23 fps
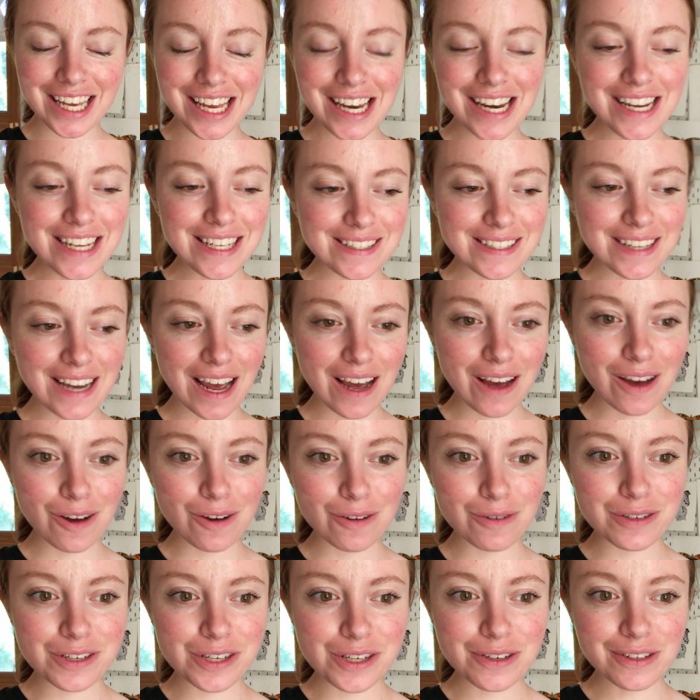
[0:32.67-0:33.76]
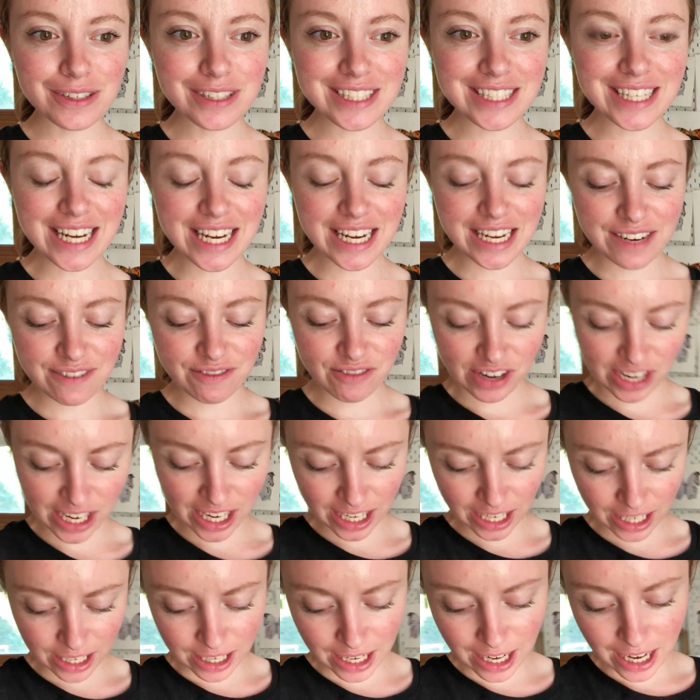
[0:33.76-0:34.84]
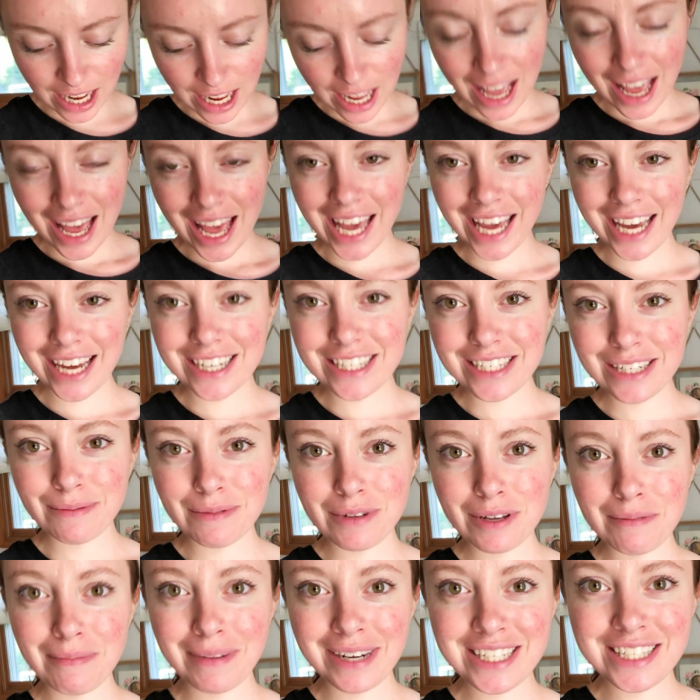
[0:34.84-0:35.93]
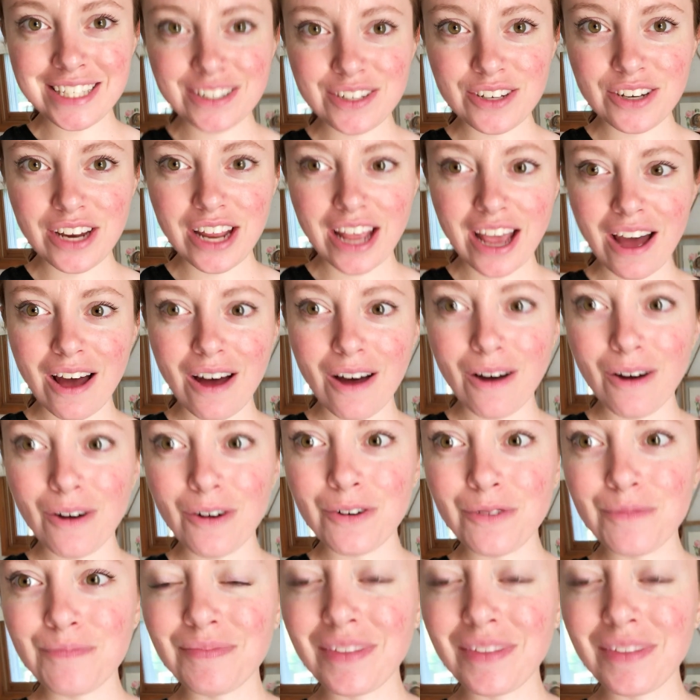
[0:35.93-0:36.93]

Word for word: It is now Tuesday evening and I'm in my studio